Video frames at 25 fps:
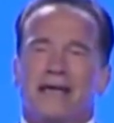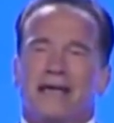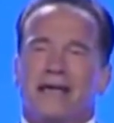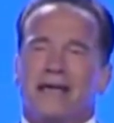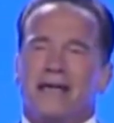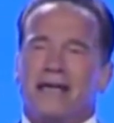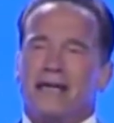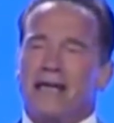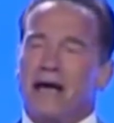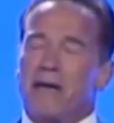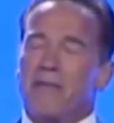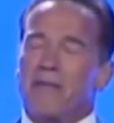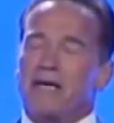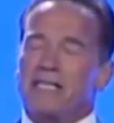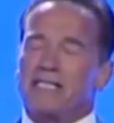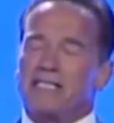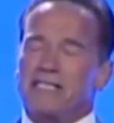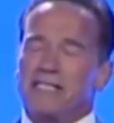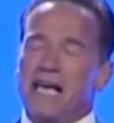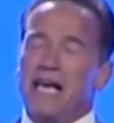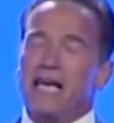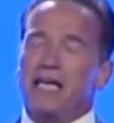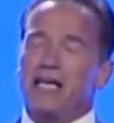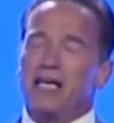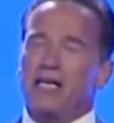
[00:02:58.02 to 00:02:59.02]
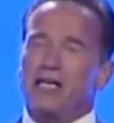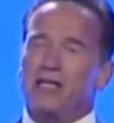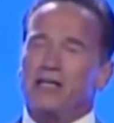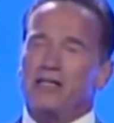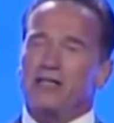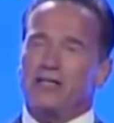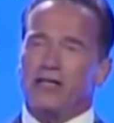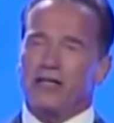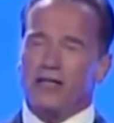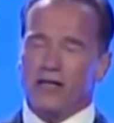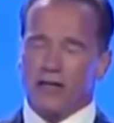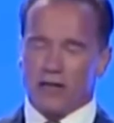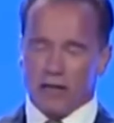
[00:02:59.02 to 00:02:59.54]
Now my second
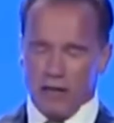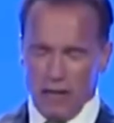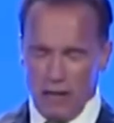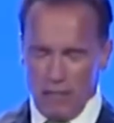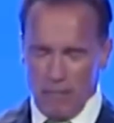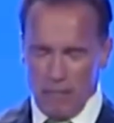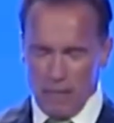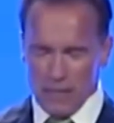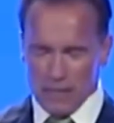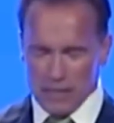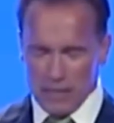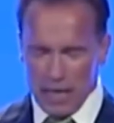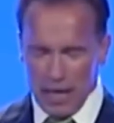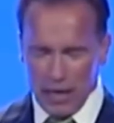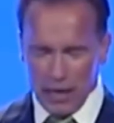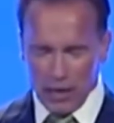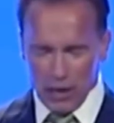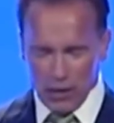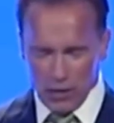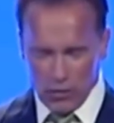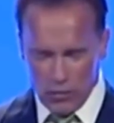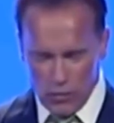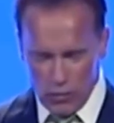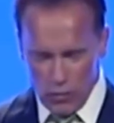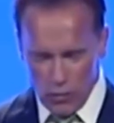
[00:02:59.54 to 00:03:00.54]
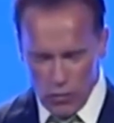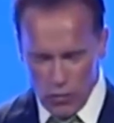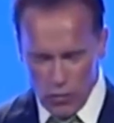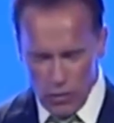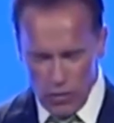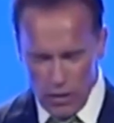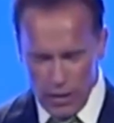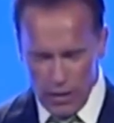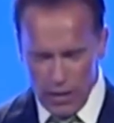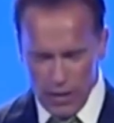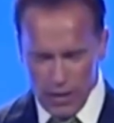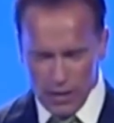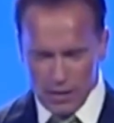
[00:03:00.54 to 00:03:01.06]

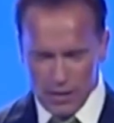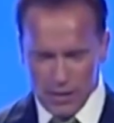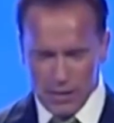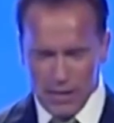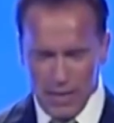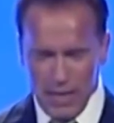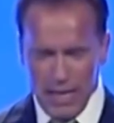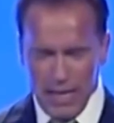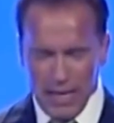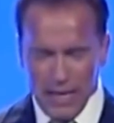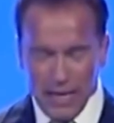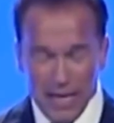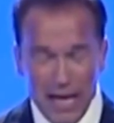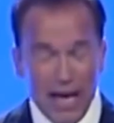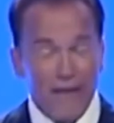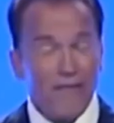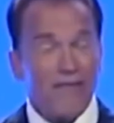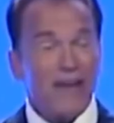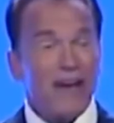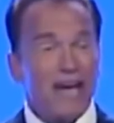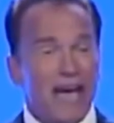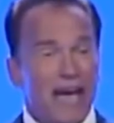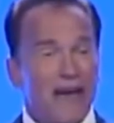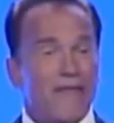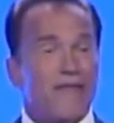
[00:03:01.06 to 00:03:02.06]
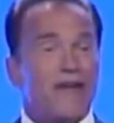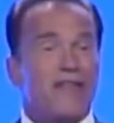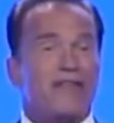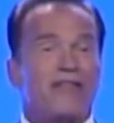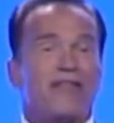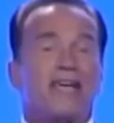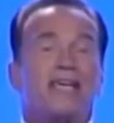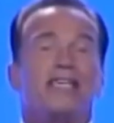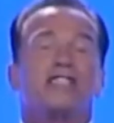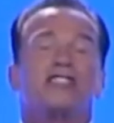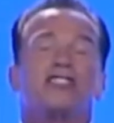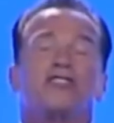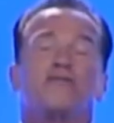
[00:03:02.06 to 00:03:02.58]
rule is never ever
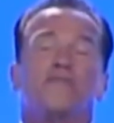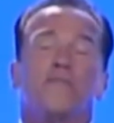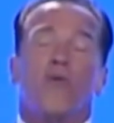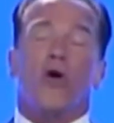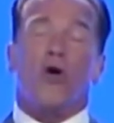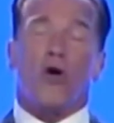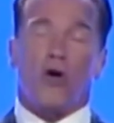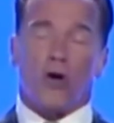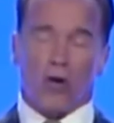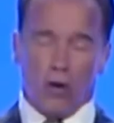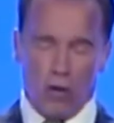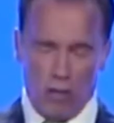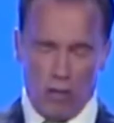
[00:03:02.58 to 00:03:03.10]
think small.